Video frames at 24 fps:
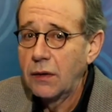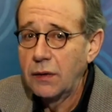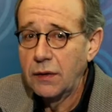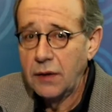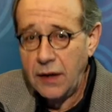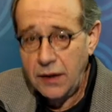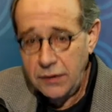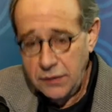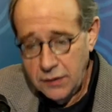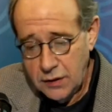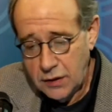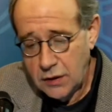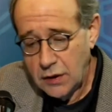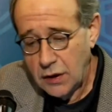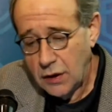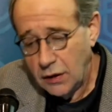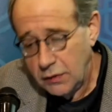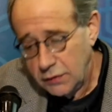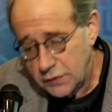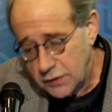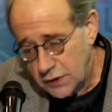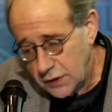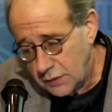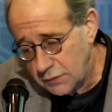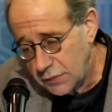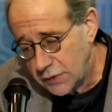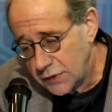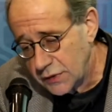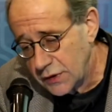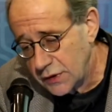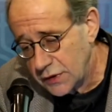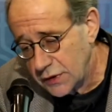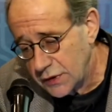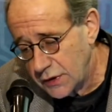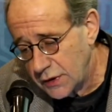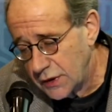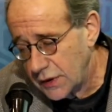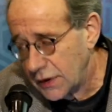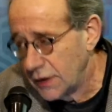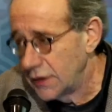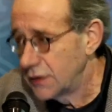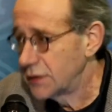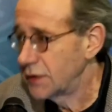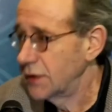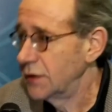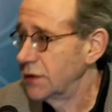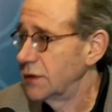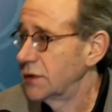in the coaching position, at
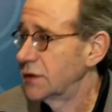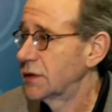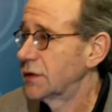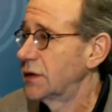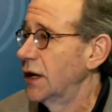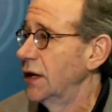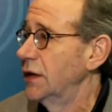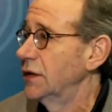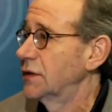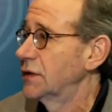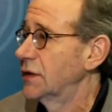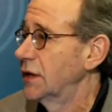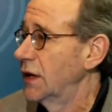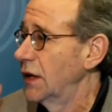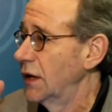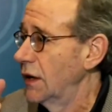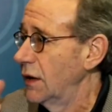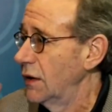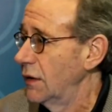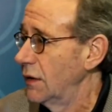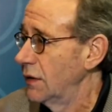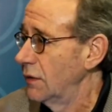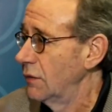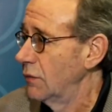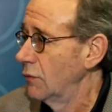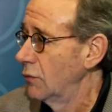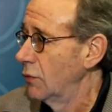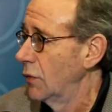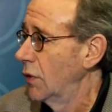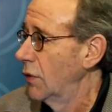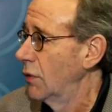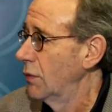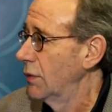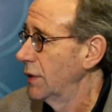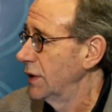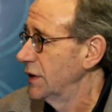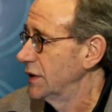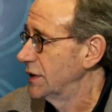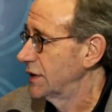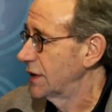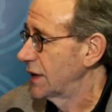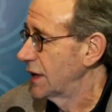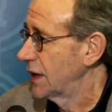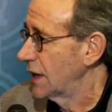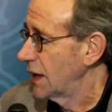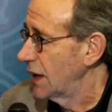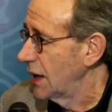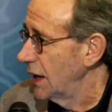least in the States, their role is
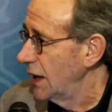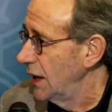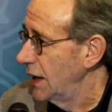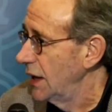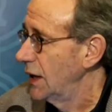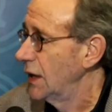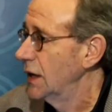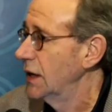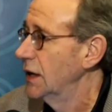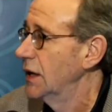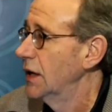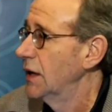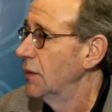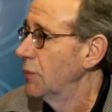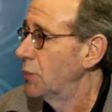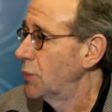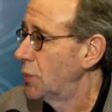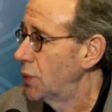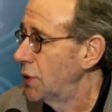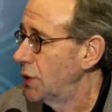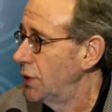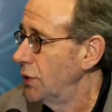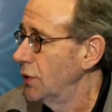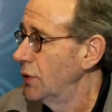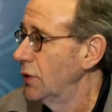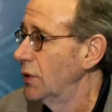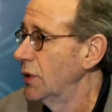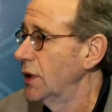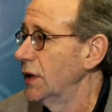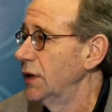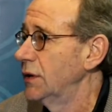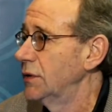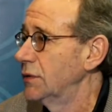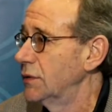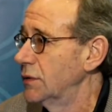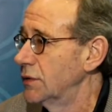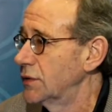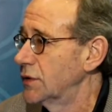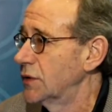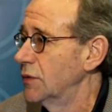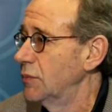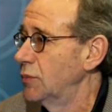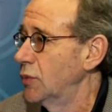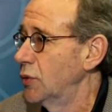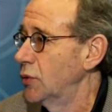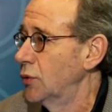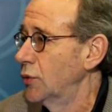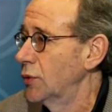clearly purely to
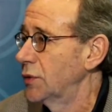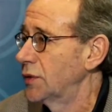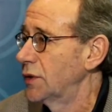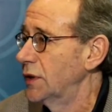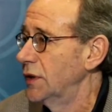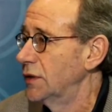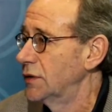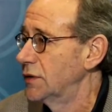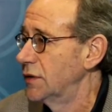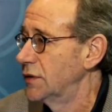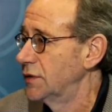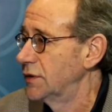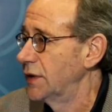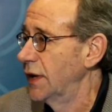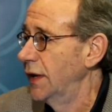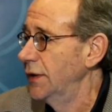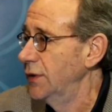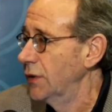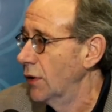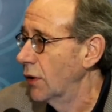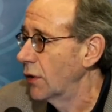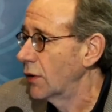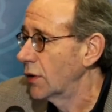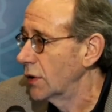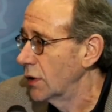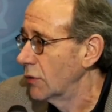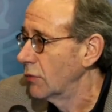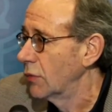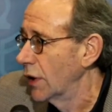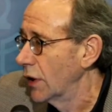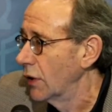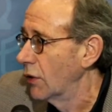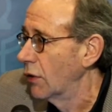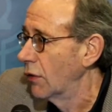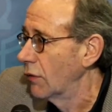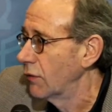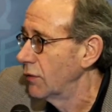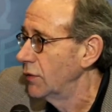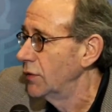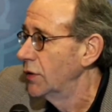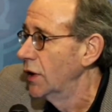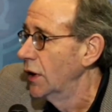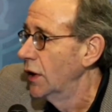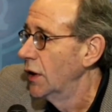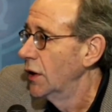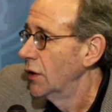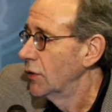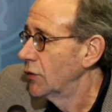support teachers. They're not going to run off and
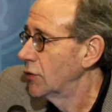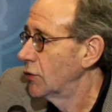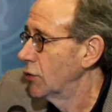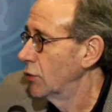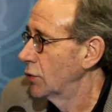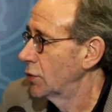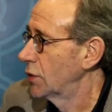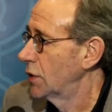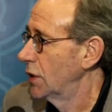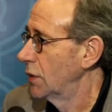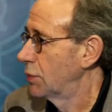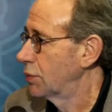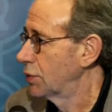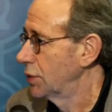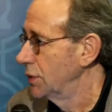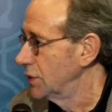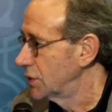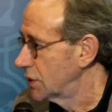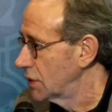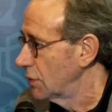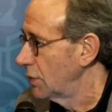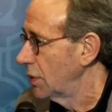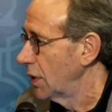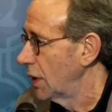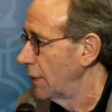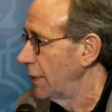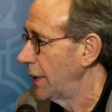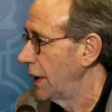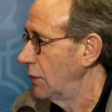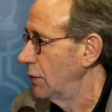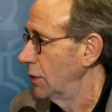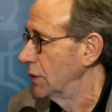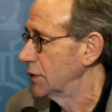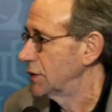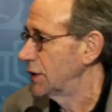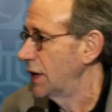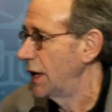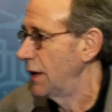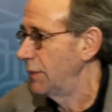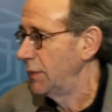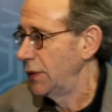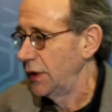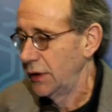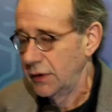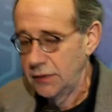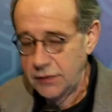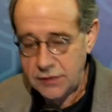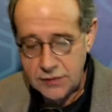talk to the principal about what's
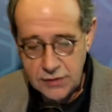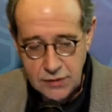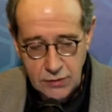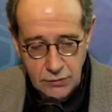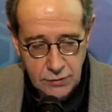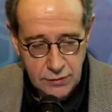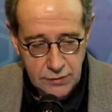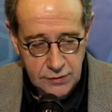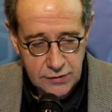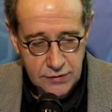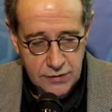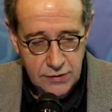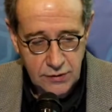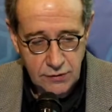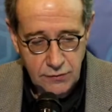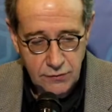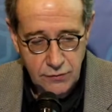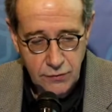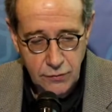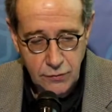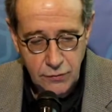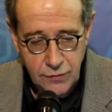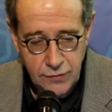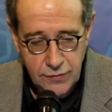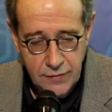happening and so on and so forth.